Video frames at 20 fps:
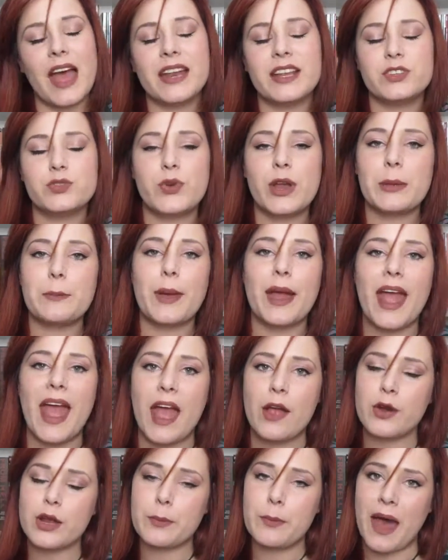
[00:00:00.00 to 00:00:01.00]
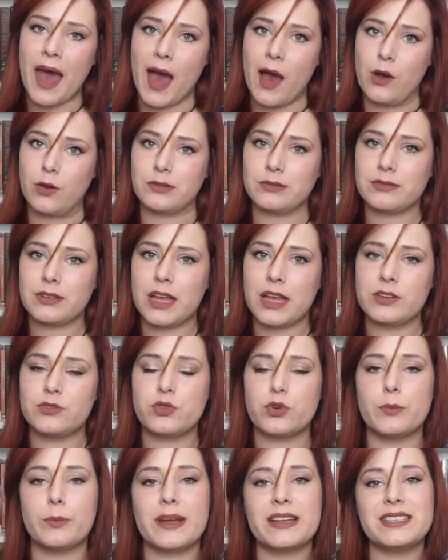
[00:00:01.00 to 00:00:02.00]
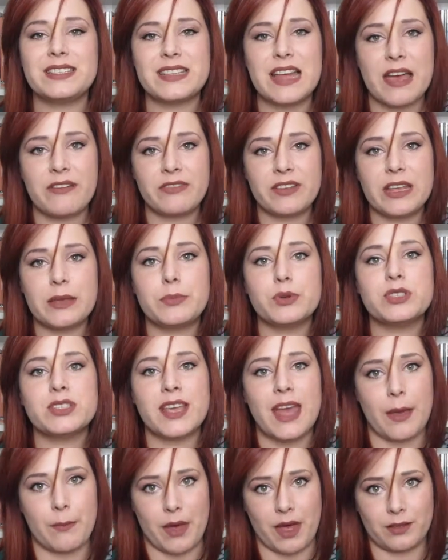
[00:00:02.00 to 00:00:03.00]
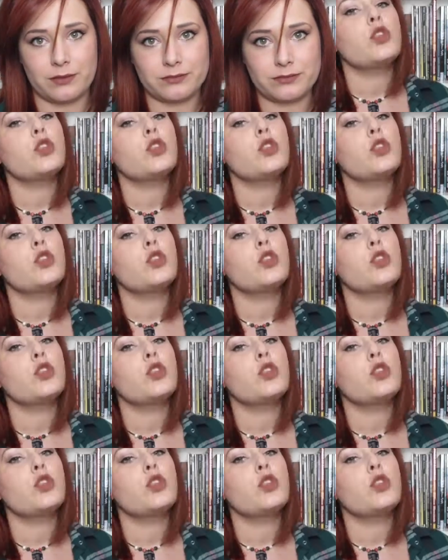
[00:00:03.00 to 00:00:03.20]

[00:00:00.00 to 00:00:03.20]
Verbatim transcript: and it's written by Eric Powell and drawn by Stephanie Buscema.